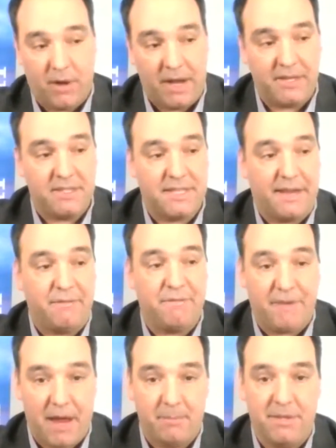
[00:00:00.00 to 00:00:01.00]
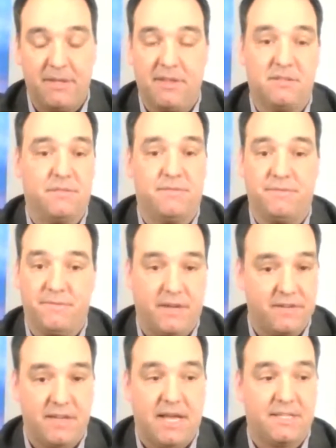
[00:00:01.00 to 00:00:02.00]
Randy's saying family. That's
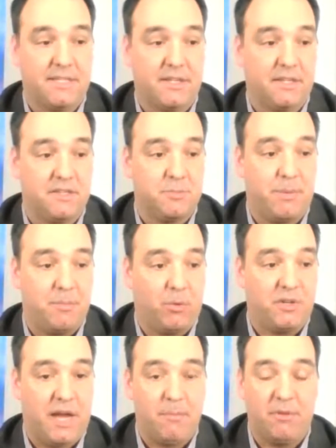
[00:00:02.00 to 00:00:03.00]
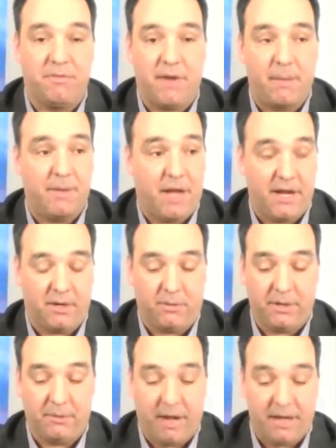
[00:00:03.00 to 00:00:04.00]
fantastic. You get to spend more time with family. I
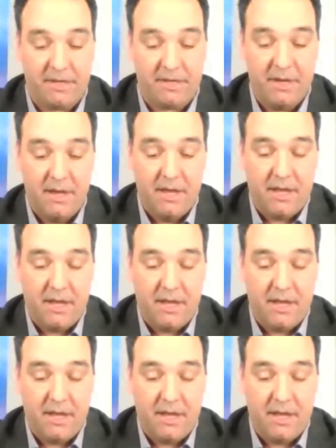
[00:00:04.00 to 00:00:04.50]
agree, Randy.